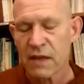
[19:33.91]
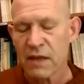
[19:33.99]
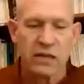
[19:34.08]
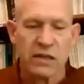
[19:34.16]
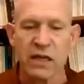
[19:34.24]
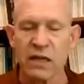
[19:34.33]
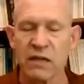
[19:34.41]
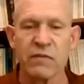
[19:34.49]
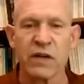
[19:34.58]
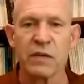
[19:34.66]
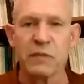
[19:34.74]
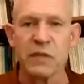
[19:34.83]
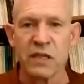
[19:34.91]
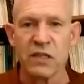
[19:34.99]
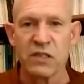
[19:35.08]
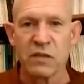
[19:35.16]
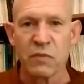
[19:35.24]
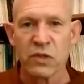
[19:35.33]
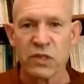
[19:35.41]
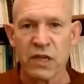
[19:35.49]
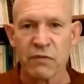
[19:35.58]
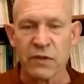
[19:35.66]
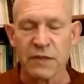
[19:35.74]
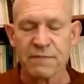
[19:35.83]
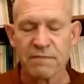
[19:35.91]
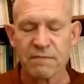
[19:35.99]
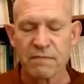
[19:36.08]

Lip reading: and clinging invariably leads to more suffering.